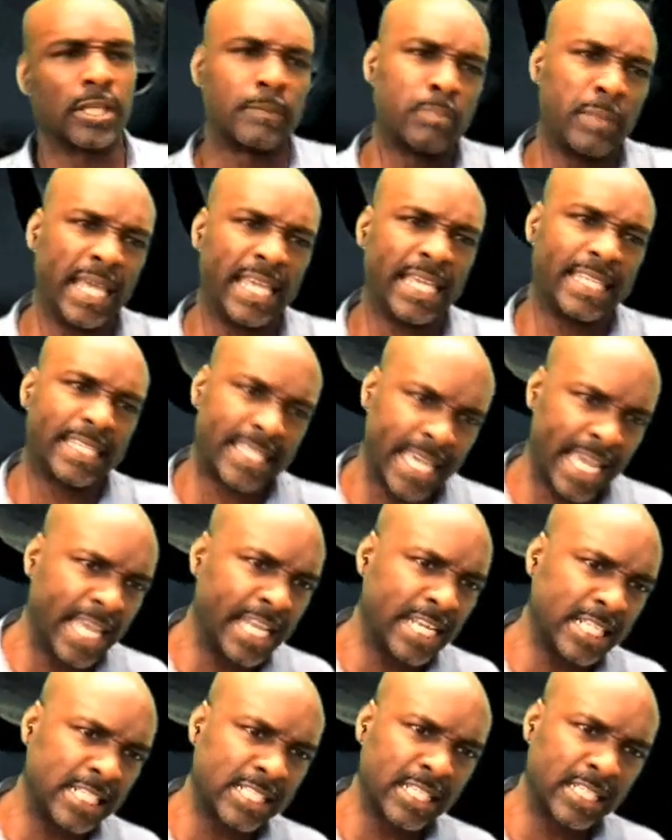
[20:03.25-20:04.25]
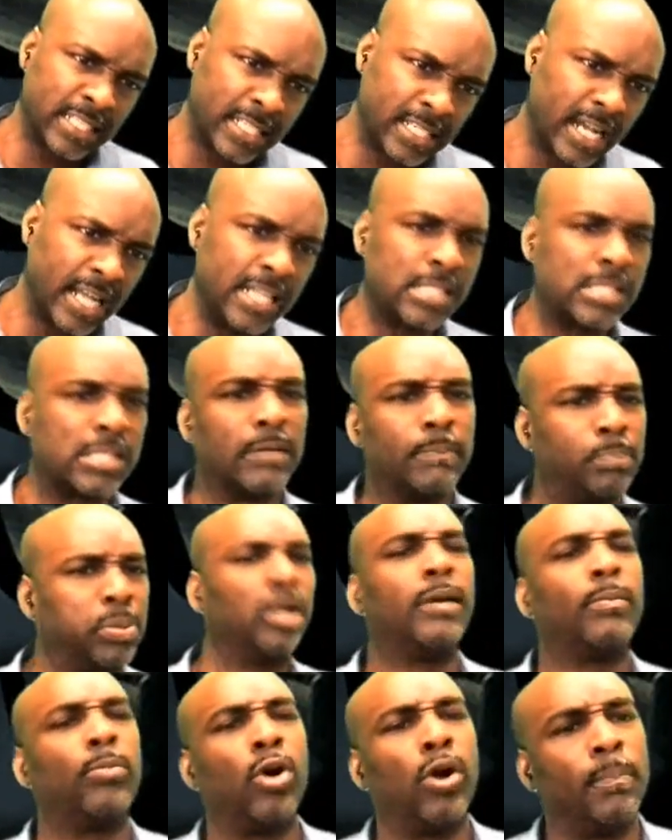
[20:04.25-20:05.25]
make cannons and guns and put
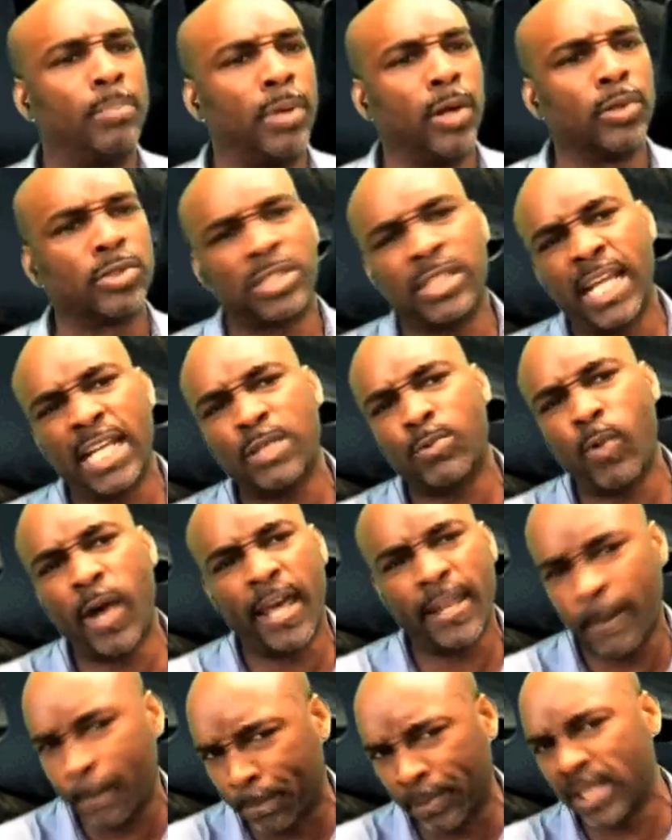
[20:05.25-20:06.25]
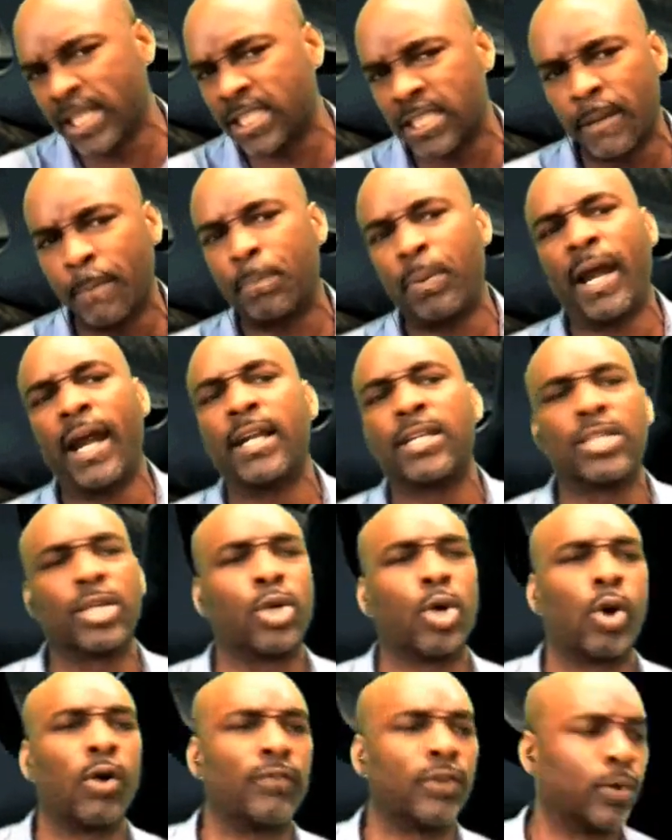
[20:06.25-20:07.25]
them on boats. And that's why the British Empire took
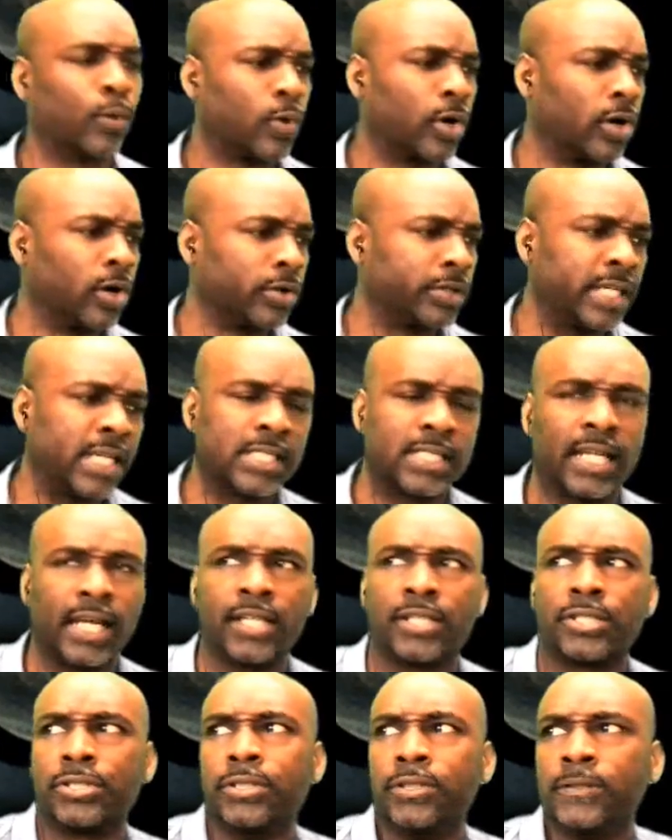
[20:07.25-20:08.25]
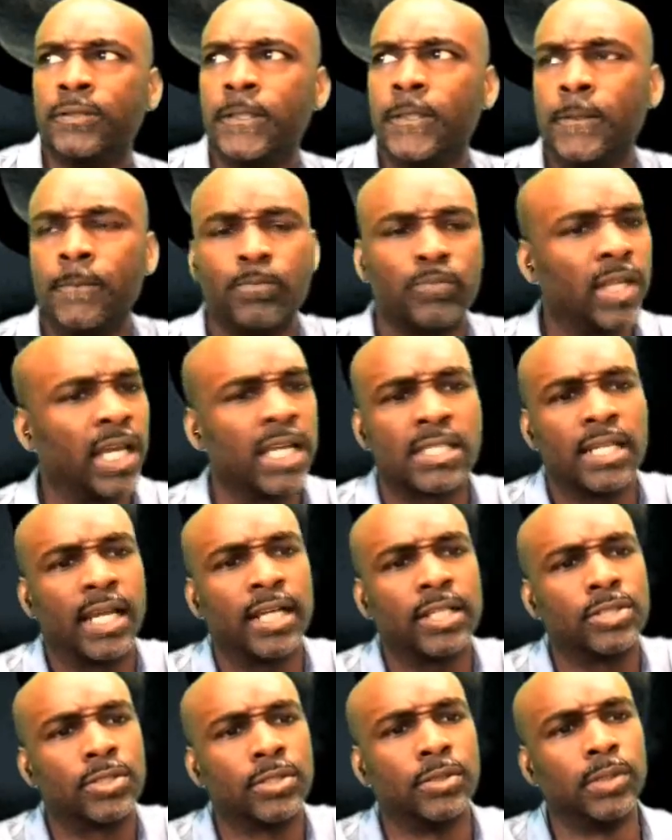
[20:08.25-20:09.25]
over the world. And that's not true. That's
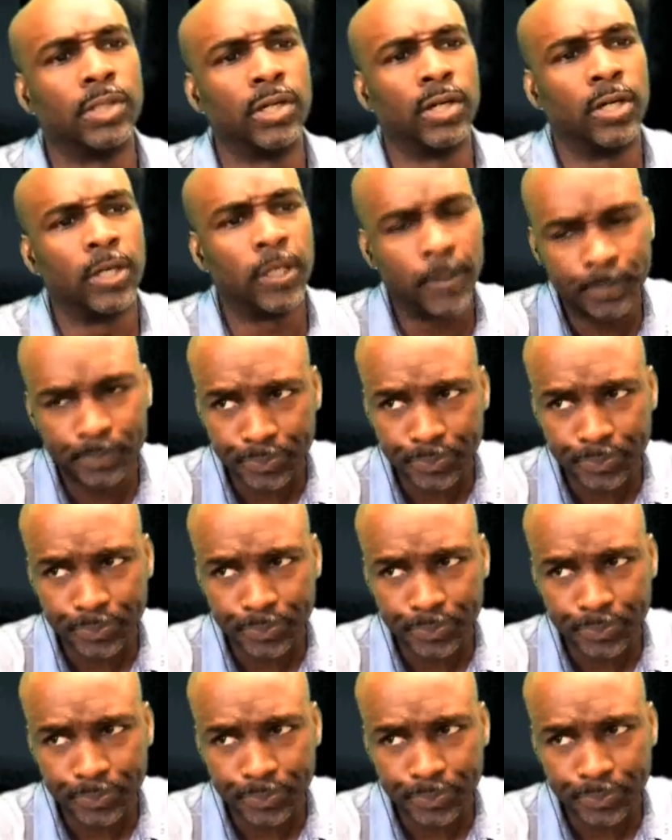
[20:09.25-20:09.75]
not true at all.